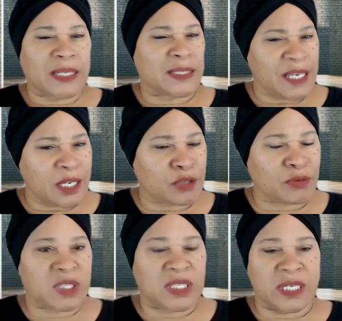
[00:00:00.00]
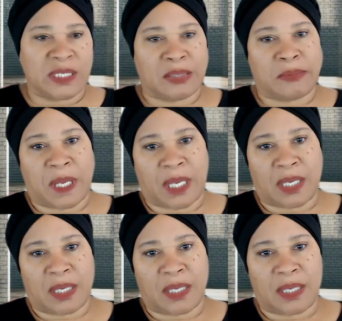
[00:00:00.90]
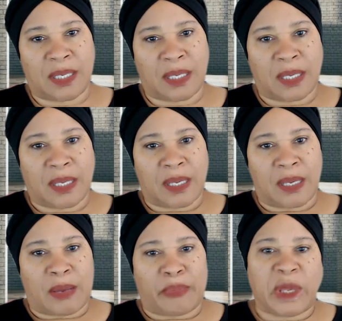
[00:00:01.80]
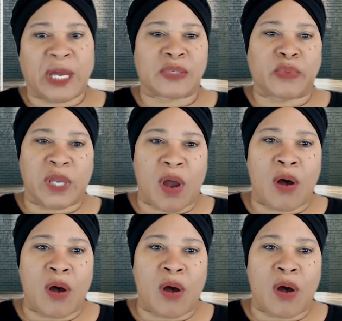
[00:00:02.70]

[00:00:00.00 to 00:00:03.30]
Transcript: It's interesting to me because we